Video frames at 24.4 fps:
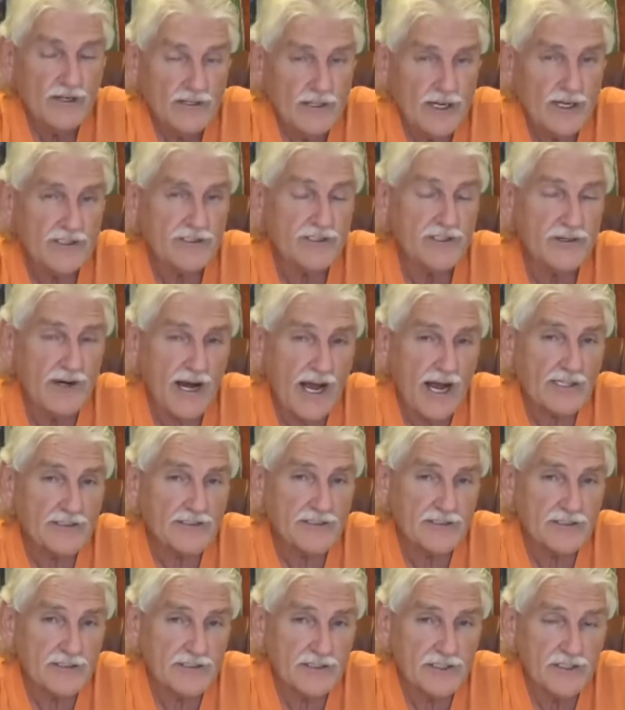That's your
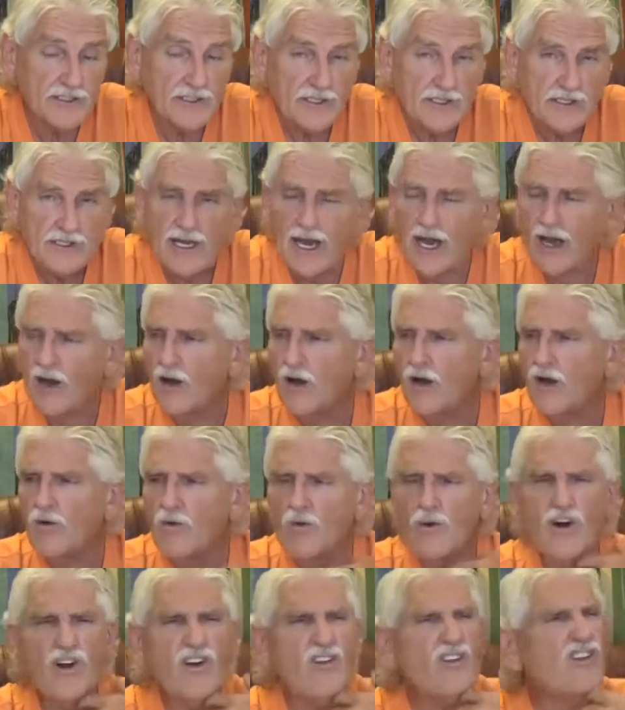acids. Now,
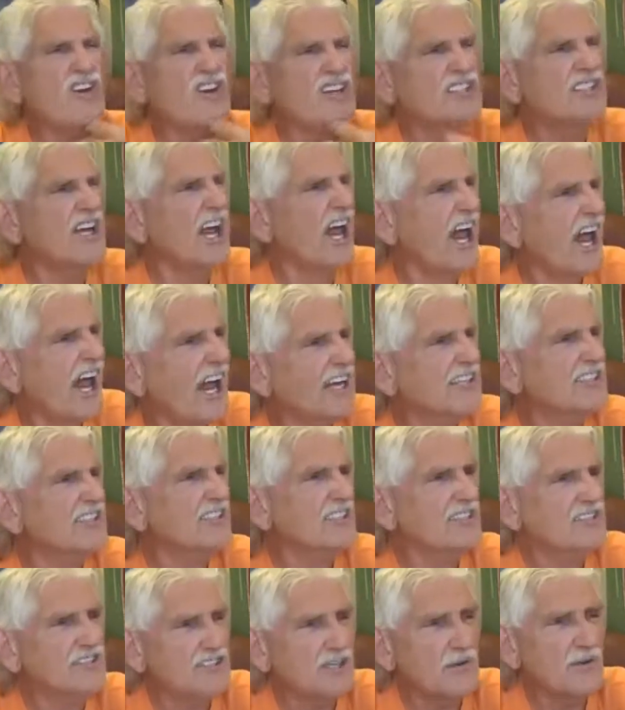where do these
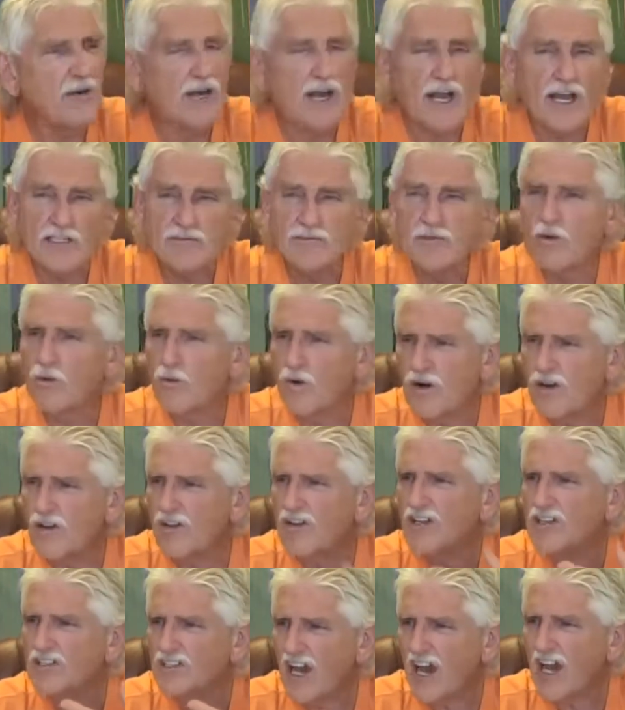acids, someone asked me, where do
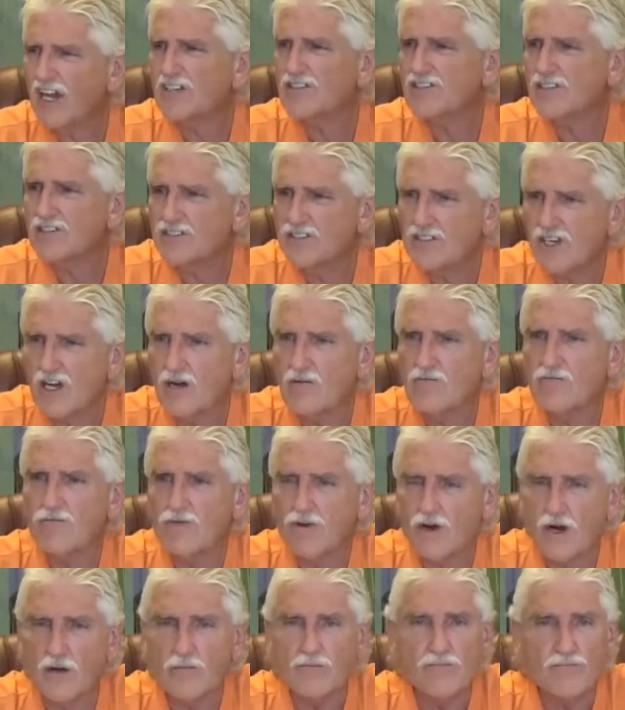these acids come
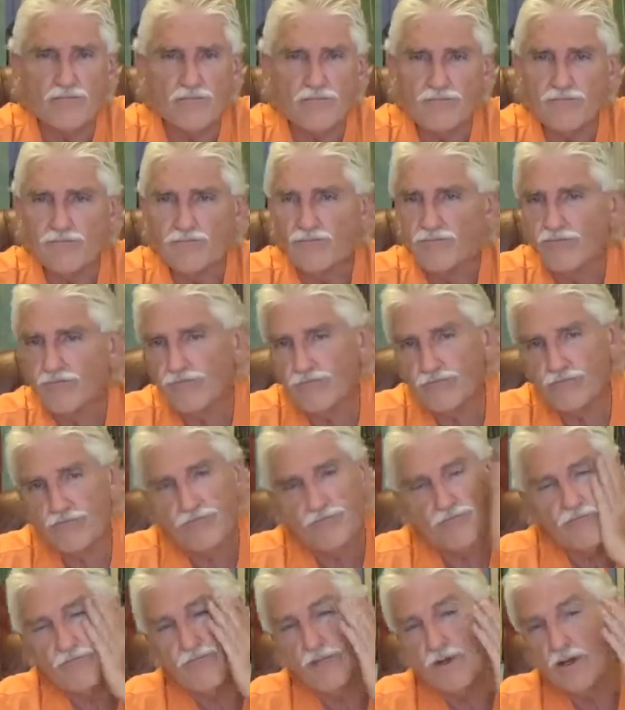from?
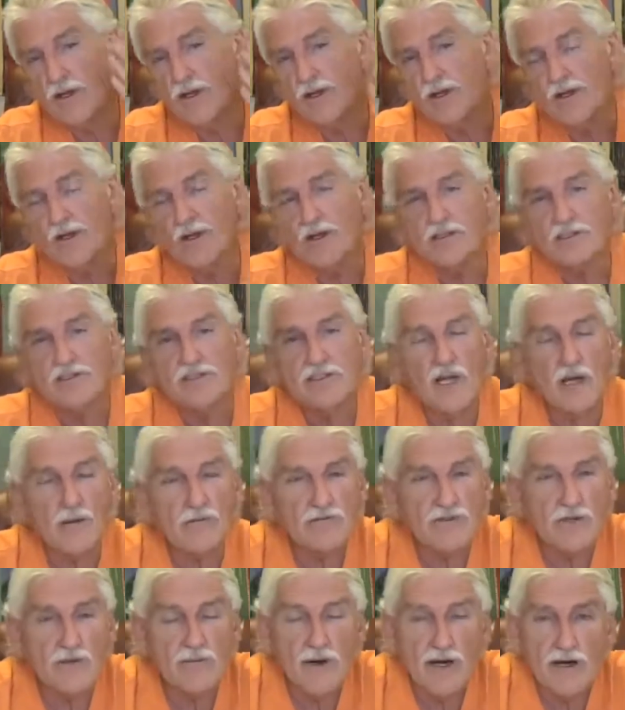It
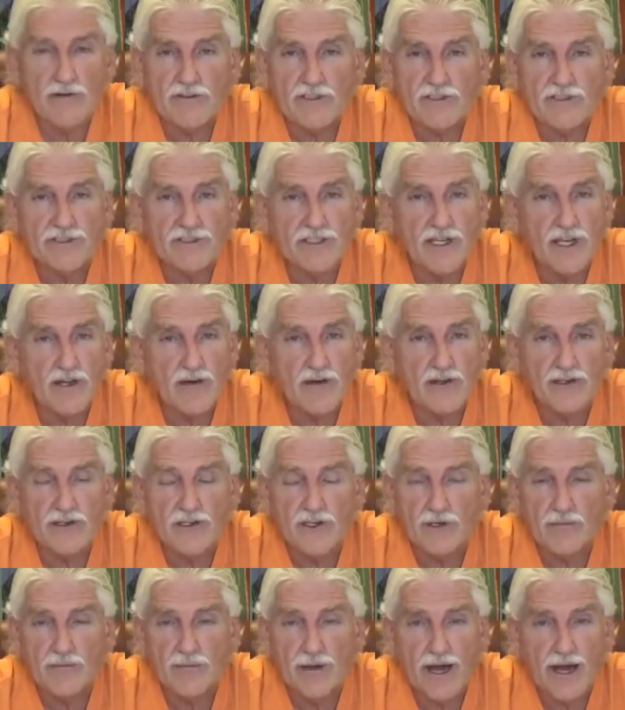comes from every cell in
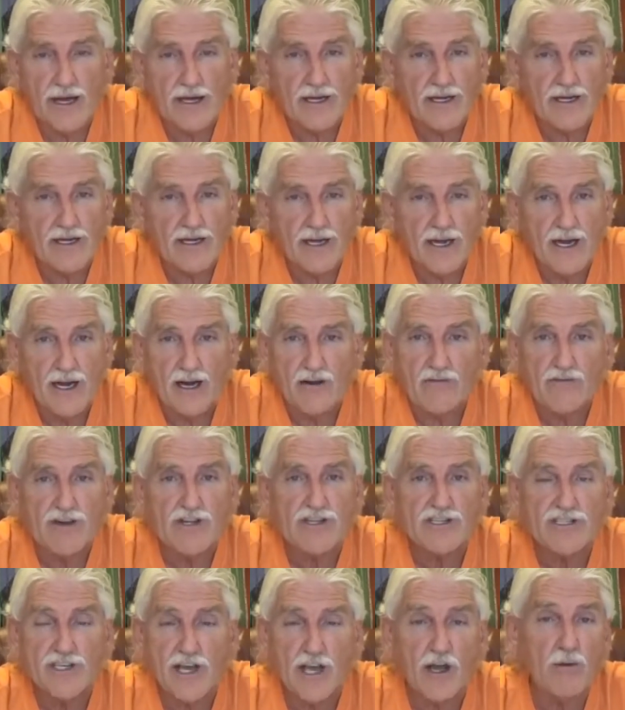your body.
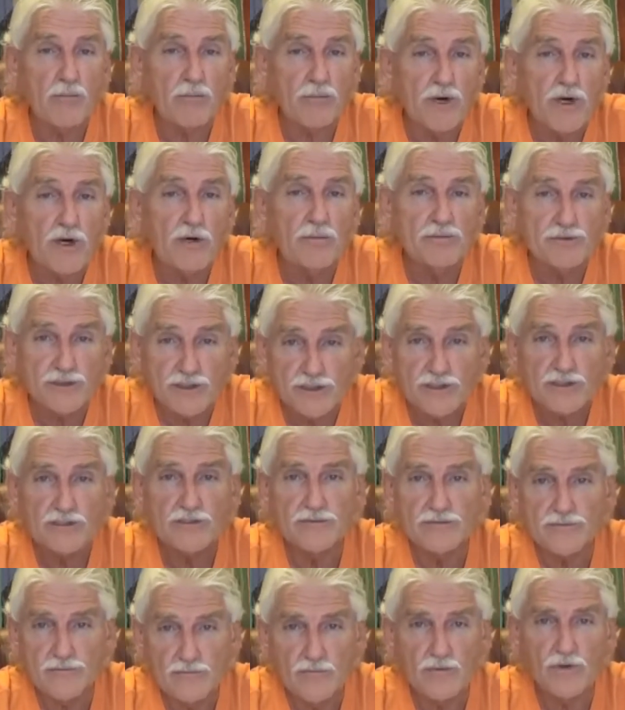Every cell poops.
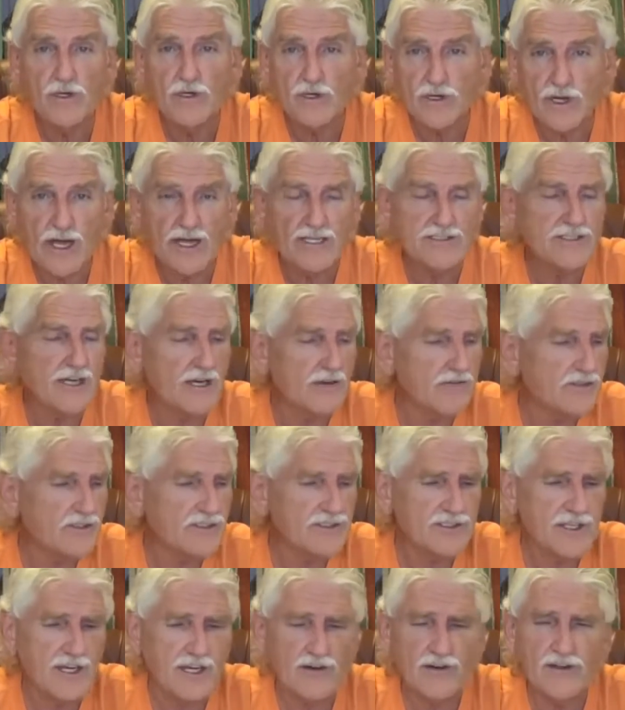Realize every
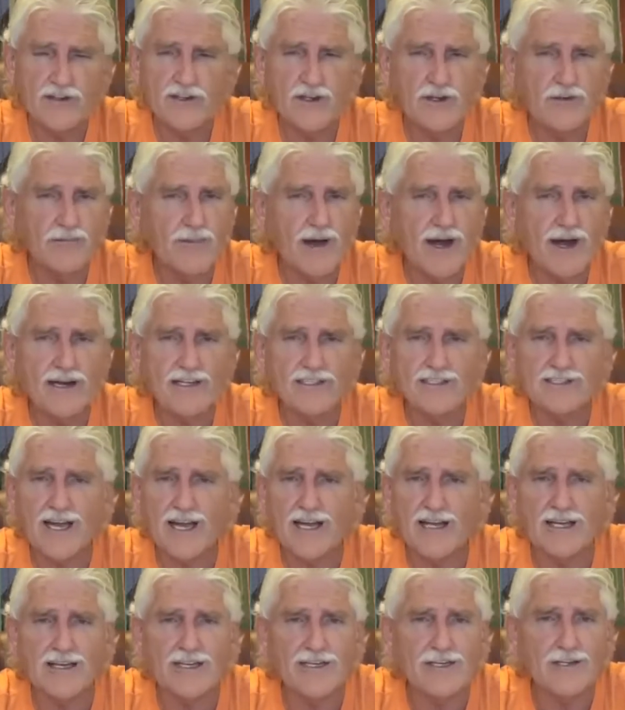cell in your body's
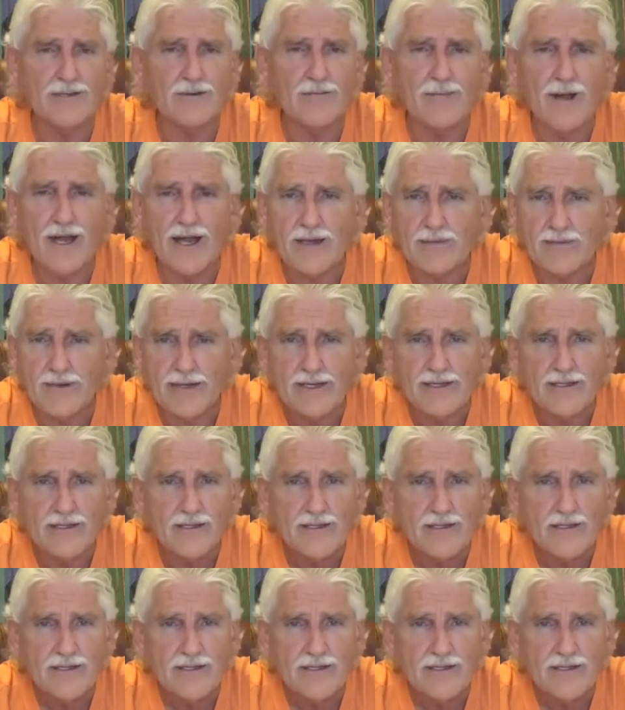like a little baby.